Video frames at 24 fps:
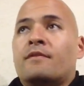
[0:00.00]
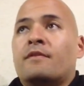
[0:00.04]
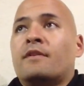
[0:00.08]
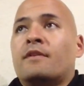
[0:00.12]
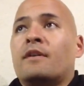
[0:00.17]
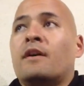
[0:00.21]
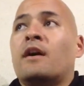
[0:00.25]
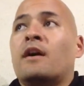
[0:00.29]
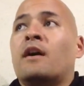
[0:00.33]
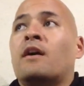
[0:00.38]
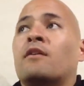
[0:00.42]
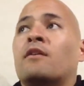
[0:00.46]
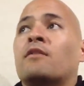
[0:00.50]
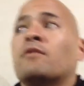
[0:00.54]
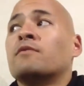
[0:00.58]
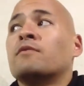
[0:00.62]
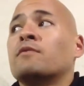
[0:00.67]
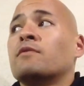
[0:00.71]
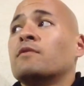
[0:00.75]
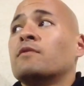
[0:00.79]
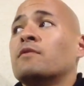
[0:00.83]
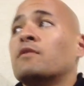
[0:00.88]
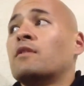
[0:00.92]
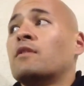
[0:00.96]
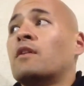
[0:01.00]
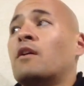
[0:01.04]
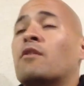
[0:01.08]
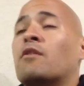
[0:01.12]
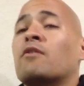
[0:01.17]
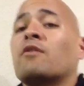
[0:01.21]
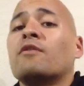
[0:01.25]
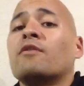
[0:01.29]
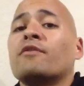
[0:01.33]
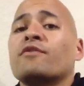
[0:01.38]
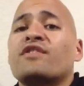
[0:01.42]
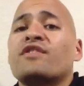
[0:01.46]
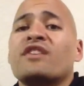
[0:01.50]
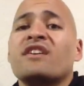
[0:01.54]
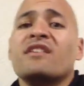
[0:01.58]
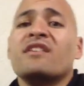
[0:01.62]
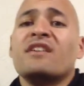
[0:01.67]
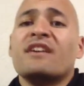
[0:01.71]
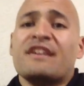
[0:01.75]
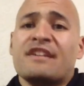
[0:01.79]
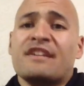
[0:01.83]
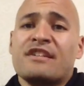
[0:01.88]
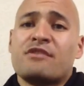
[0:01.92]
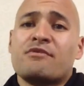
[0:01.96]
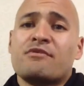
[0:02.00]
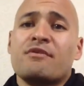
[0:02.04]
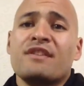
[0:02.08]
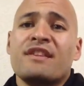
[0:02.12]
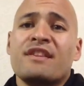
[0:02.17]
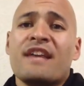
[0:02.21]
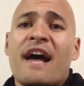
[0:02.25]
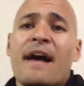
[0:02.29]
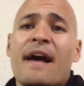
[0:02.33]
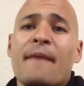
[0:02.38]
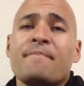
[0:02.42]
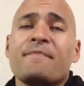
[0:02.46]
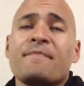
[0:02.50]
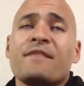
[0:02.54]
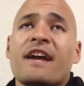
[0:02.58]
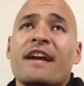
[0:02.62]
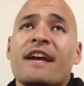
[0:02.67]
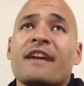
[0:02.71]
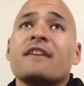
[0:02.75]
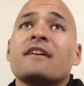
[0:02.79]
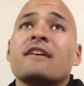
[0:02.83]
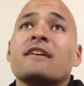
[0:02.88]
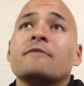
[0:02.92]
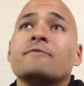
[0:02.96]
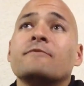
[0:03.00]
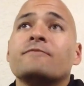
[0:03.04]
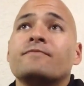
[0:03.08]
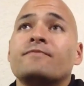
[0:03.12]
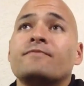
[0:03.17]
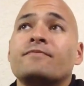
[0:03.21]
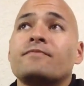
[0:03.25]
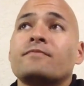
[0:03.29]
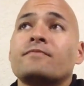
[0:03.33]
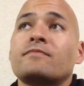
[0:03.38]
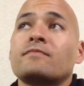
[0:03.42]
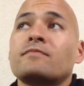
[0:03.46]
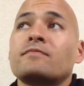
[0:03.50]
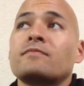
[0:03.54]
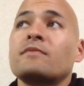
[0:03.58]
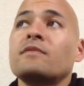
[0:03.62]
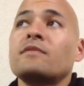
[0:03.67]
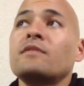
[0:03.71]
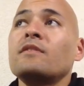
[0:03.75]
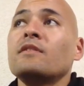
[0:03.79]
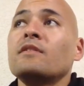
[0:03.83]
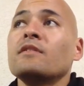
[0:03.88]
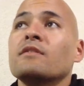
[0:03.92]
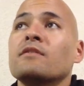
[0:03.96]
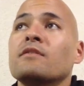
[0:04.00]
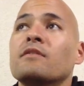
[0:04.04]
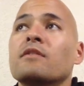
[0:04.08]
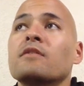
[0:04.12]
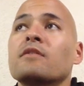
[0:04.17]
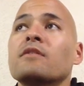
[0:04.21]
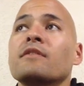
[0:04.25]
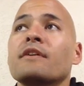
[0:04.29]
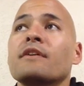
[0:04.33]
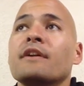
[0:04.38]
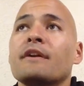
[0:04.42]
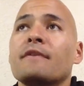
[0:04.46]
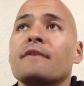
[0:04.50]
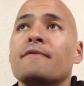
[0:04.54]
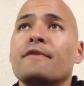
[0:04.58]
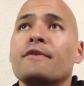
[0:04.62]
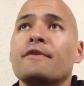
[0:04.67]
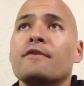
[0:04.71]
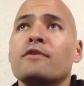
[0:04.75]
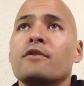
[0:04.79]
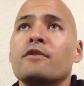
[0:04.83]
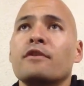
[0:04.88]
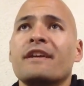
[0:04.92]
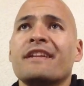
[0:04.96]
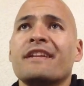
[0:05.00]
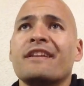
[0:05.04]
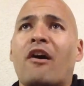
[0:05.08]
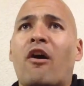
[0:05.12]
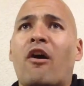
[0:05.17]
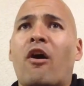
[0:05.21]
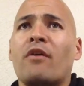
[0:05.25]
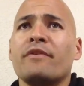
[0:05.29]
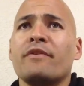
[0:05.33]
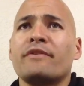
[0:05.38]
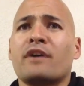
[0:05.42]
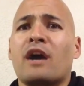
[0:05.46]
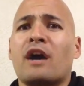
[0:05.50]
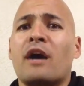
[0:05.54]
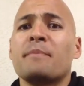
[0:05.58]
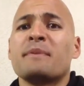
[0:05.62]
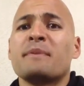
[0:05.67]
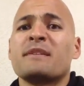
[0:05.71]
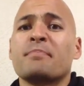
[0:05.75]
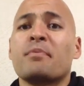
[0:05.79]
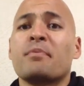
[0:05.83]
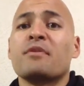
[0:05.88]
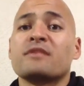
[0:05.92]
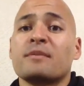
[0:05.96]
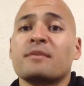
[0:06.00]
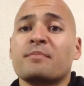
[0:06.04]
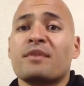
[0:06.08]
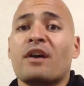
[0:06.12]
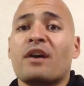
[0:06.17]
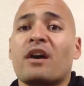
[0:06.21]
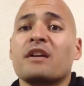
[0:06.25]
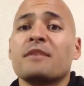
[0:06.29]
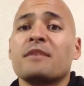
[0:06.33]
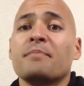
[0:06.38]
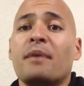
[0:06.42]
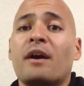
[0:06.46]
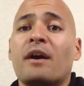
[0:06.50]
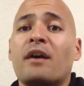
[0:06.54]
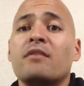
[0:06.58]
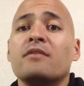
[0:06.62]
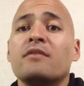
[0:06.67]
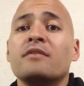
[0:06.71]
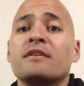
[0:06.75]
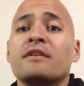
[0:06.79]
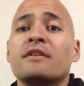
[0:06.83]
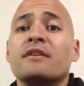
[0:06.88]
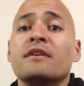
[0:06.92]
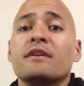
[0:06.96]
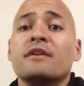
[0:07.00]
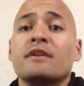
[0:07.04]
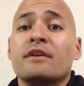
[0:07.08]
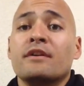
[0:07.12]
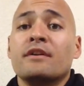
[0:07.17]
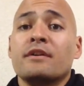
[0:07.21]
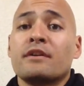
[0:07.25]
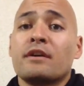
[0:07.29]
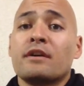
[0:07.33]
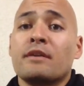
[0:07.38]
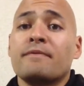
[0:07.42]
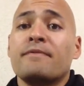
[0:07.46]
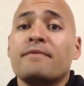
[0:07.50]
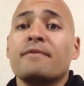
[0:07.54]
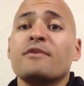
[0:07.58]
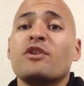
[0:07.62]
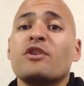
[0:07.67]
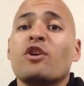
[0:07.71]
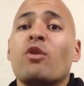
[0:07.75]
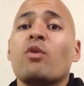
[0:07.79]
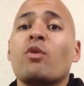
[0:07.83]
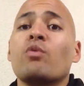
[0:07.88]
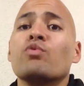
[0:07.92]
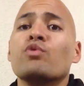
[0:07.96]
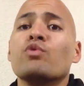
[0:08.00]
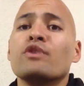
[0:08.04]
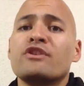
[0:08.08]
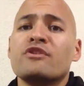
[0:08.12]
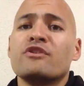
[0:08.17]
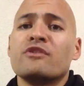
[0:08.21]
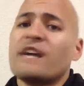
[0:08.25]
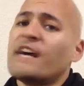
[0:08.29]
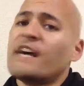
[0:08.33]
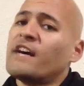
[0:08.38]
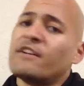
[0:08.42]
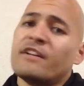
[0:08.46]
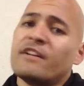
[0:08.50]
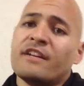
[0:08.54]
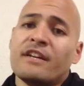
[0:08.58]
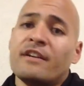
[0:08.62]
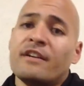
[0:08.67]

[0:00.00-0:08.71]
Now, I'll go tell you a history of that. Like, literally, if you look at all the combat sports I'm talking about, come from the originality.